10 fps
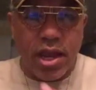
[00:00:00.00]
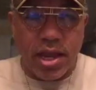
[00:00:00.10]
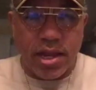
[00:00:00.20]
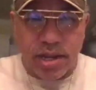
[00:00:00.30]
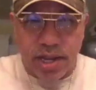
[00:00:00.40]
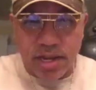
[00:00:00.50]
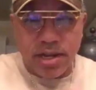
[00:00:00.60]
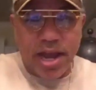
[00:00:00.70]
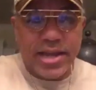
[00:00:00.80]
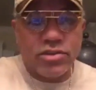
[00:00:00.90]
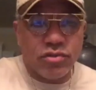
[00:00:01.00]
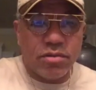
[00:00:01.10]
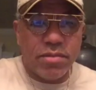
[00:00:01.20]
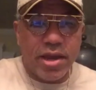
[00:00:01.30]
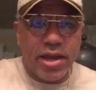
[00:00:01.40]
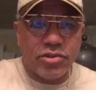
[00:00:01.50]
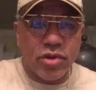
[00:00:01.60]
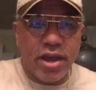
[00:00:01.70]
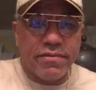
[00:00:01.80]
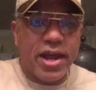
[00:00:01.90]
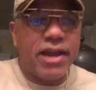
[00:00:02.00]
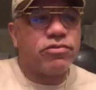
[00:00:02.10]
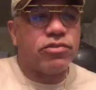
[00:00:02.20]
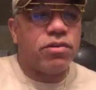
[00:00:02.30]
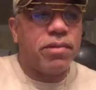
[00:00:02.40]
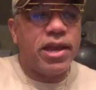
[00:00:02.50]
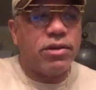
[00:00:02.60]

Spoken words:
in the Ice Cream Man. So after the Ice Cream Man,